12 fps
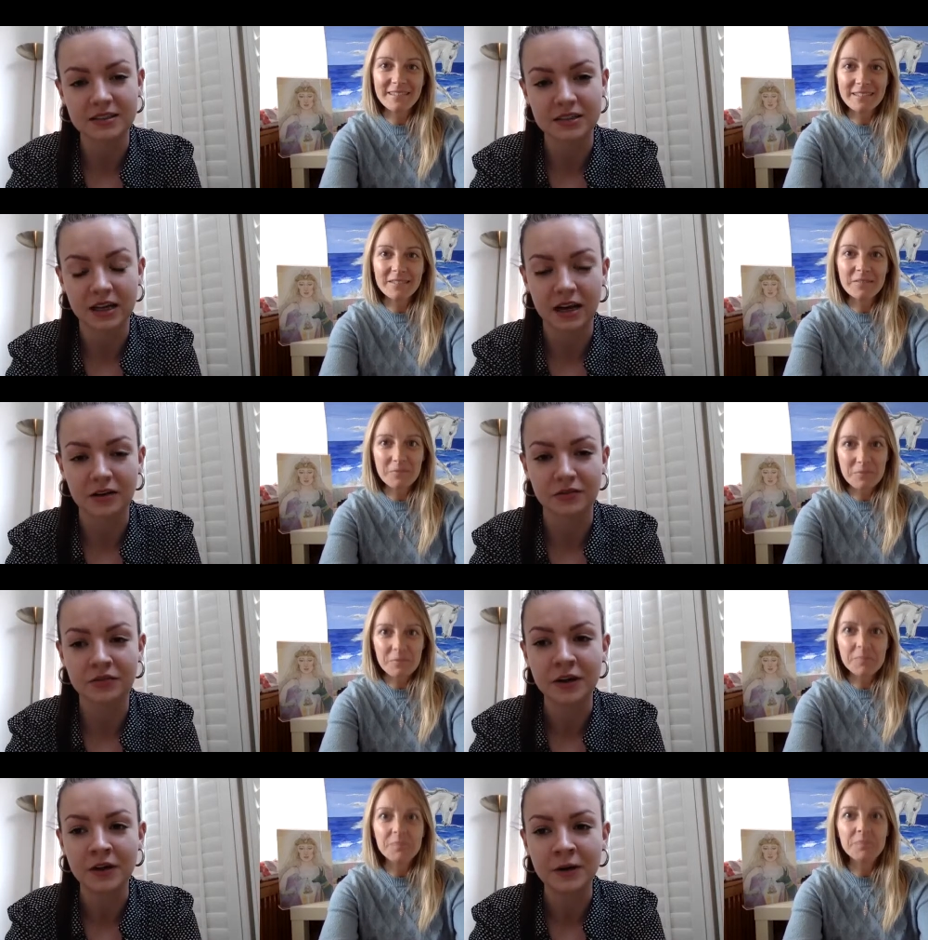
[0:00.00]
Speaker 1: kind of.
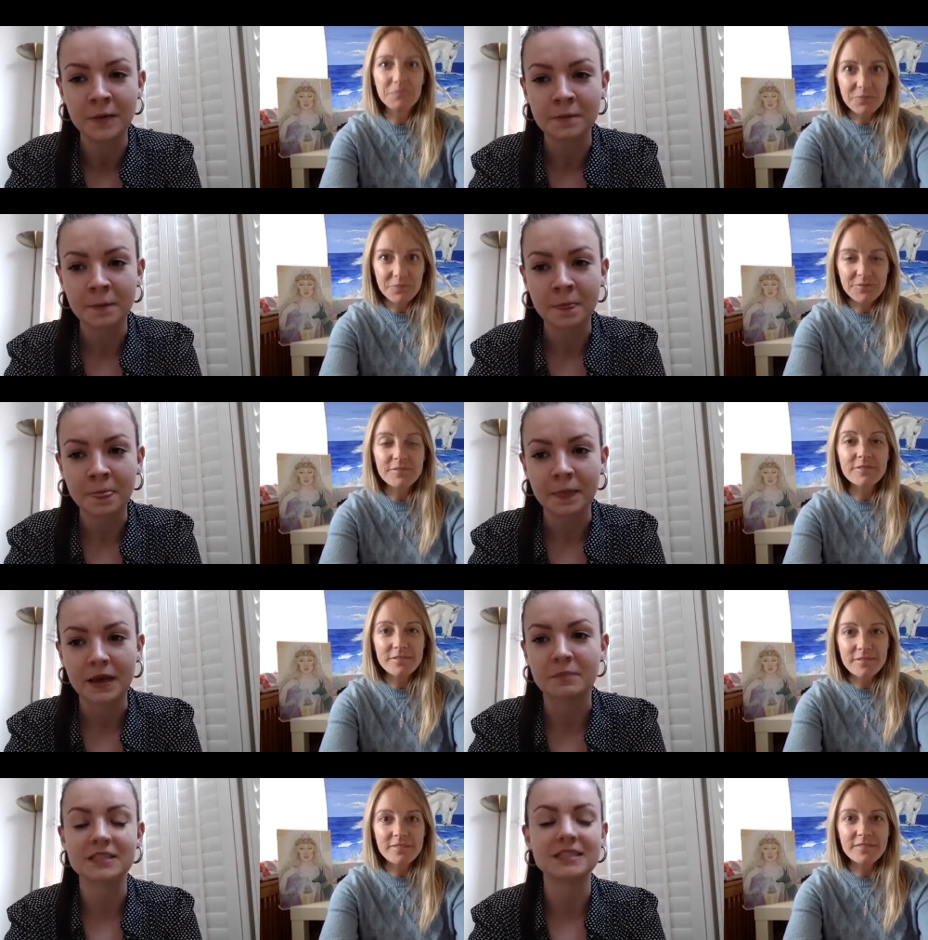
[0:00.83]
It
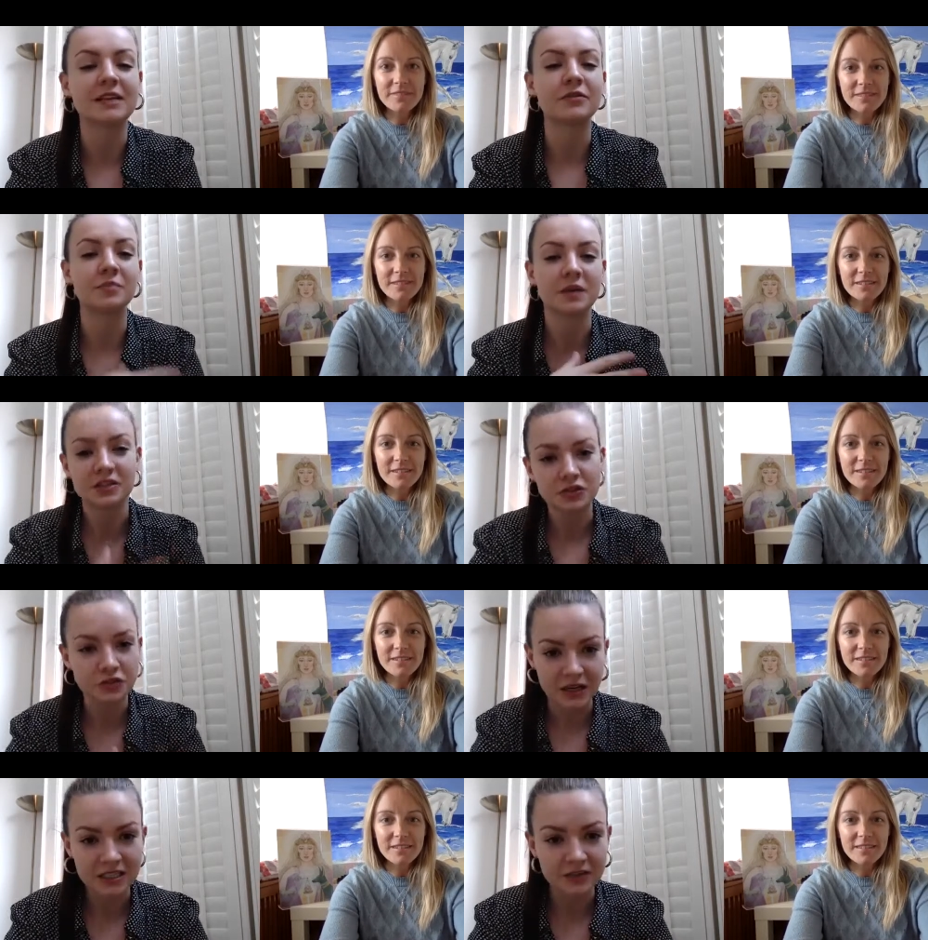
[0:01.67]
must never be a
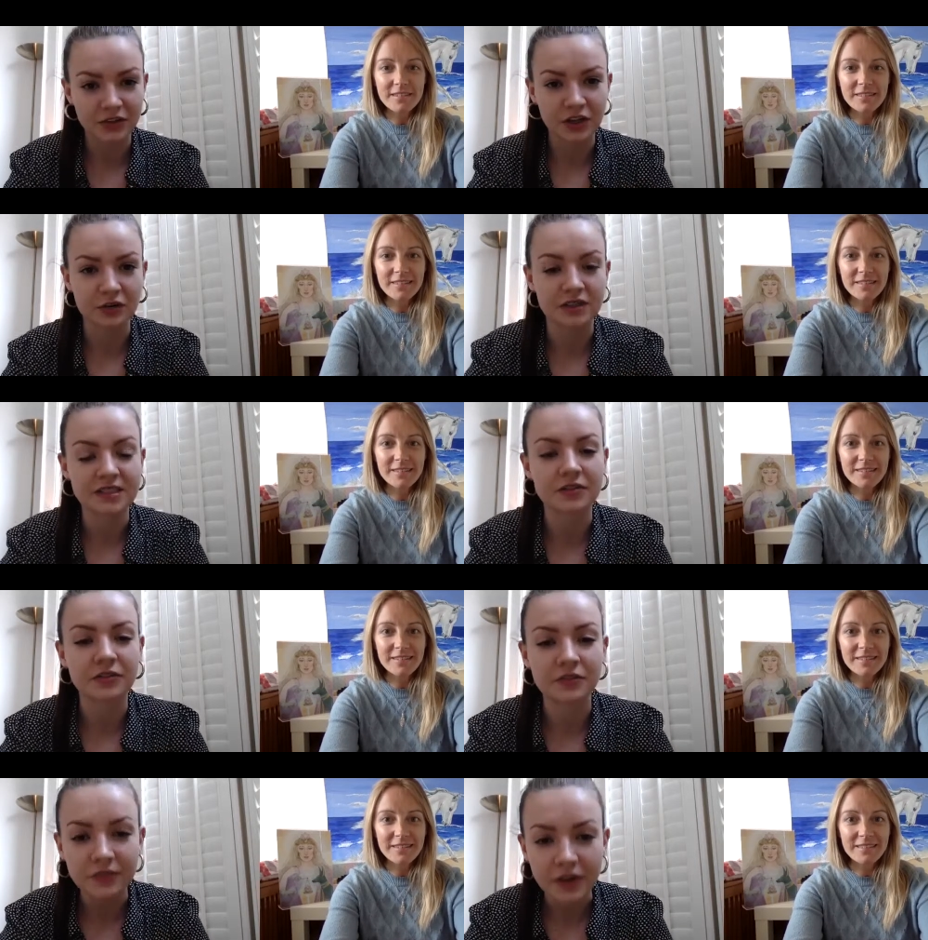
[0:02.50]
stress for you. It's a
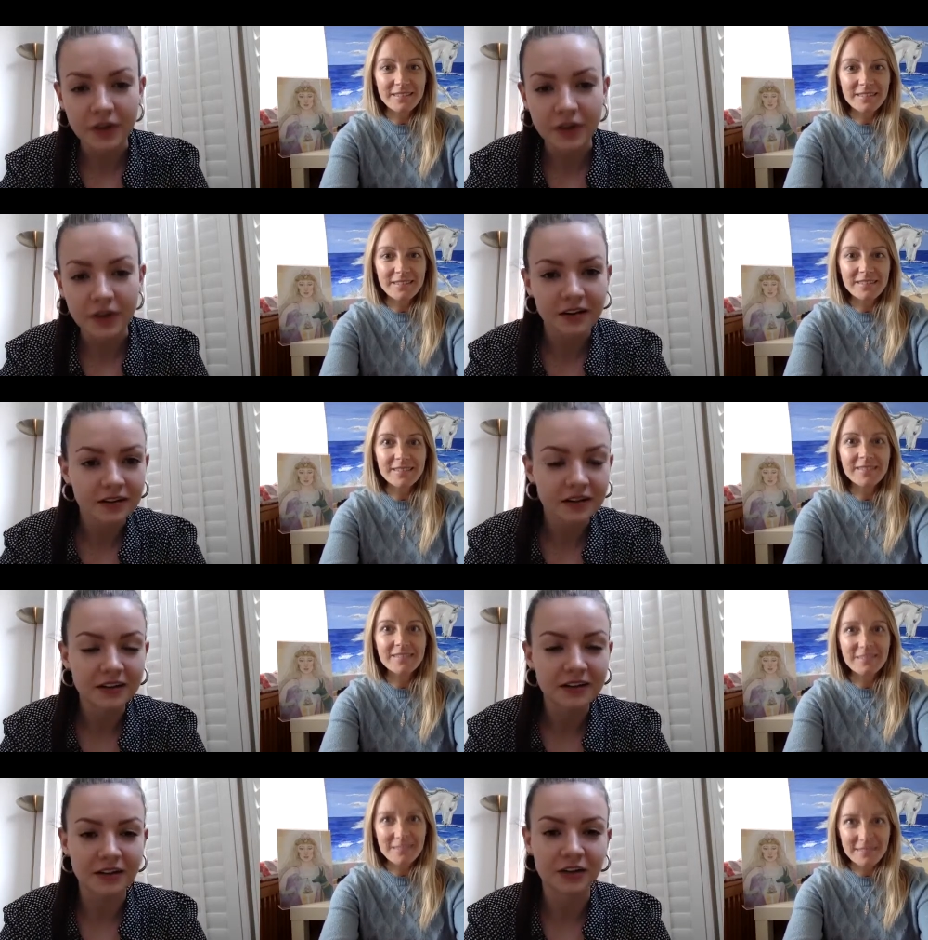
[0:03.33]
fun,
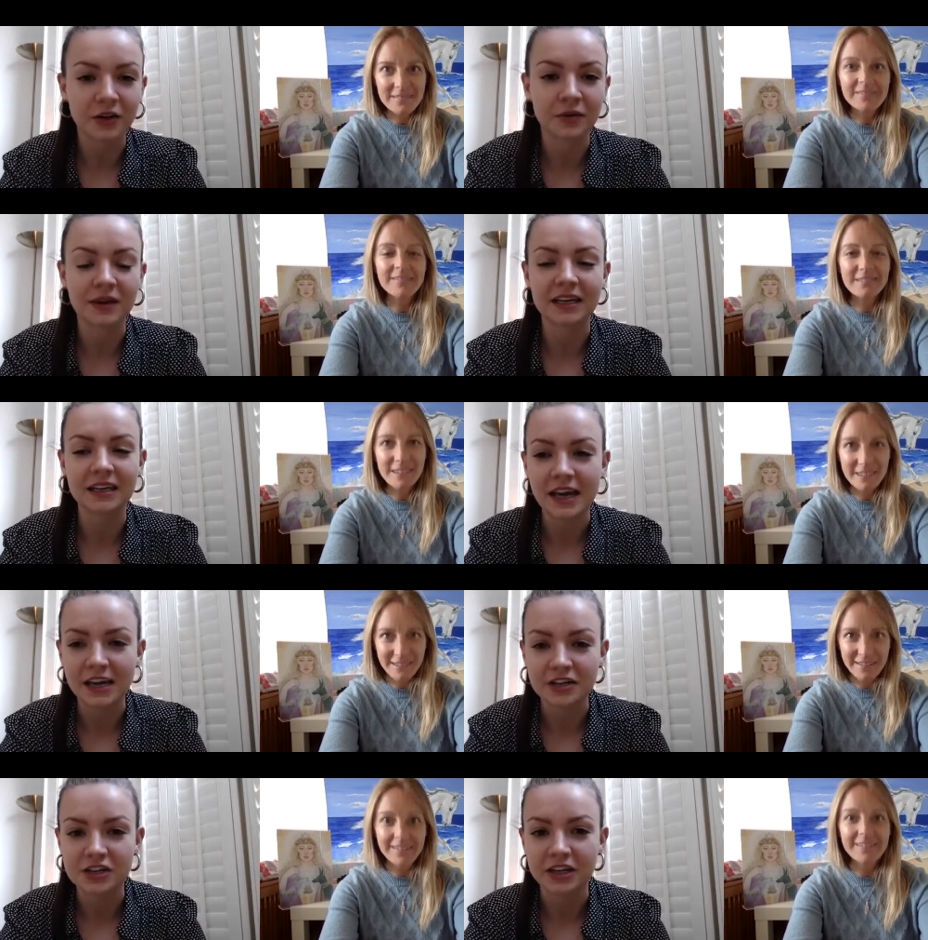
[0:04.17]
you know,
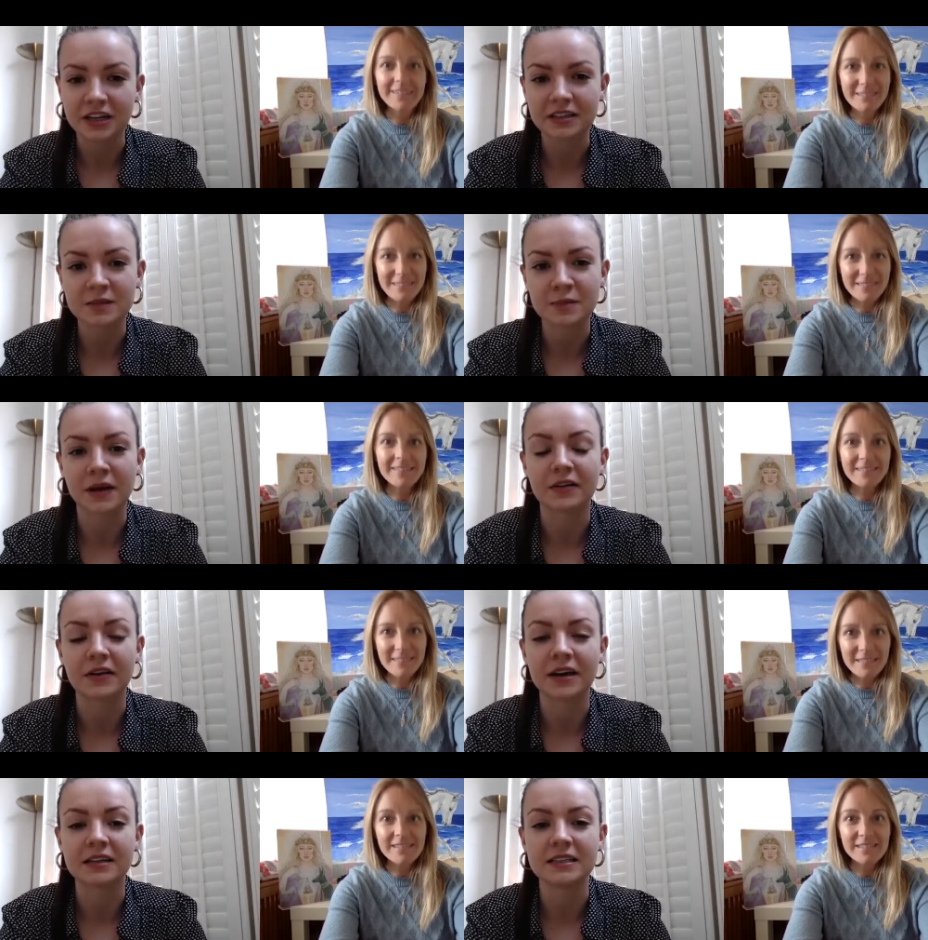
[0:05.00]
engaging
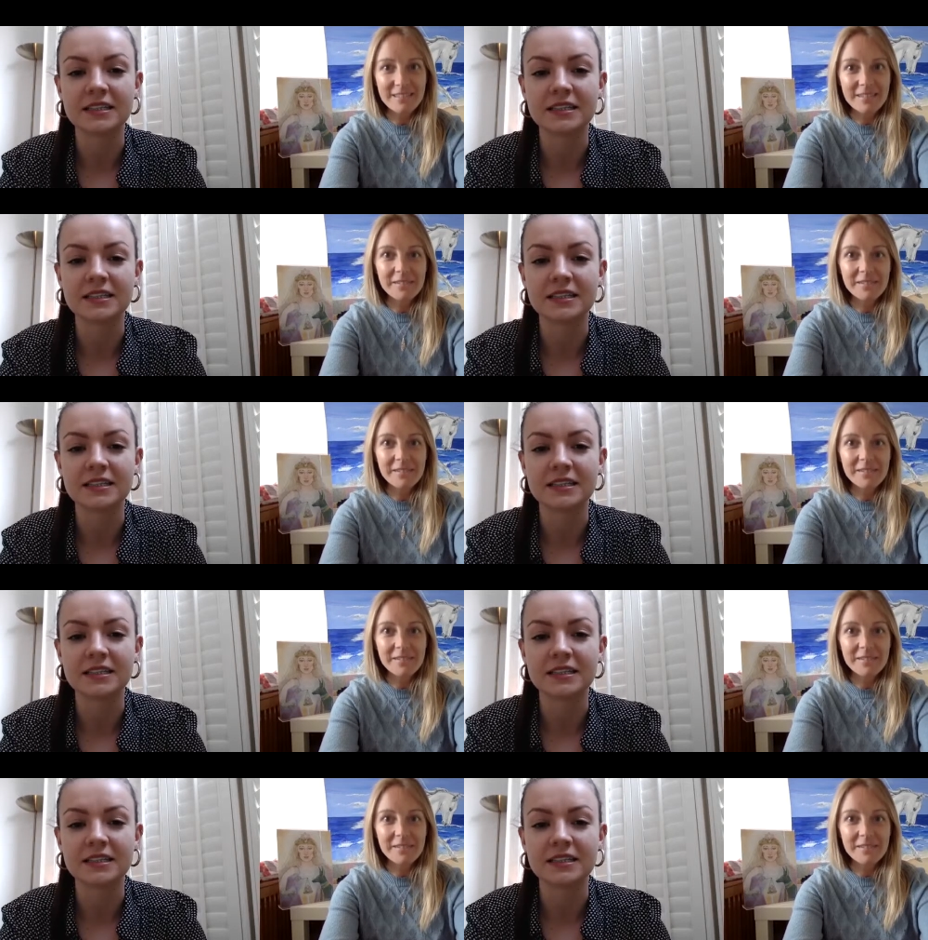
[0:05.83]
experience.